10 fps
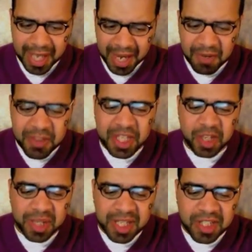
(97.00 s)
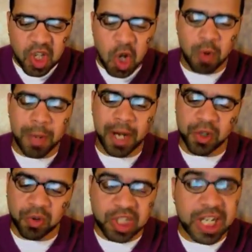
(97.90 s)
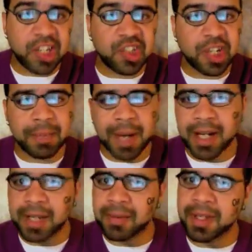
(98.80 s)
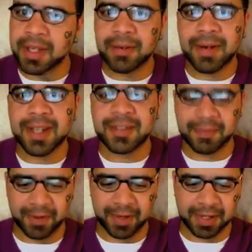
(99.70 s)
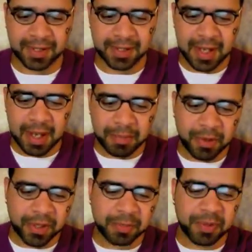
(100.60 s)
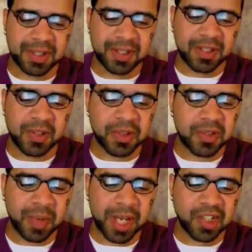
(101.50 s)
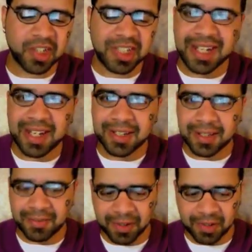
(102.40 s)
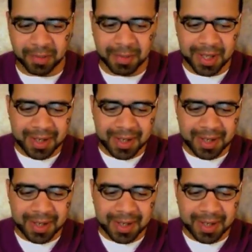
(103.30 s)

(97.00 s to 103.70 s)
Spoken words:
everything you need to know about your changing body with a Christ focus books printed to assuage teenage confusion.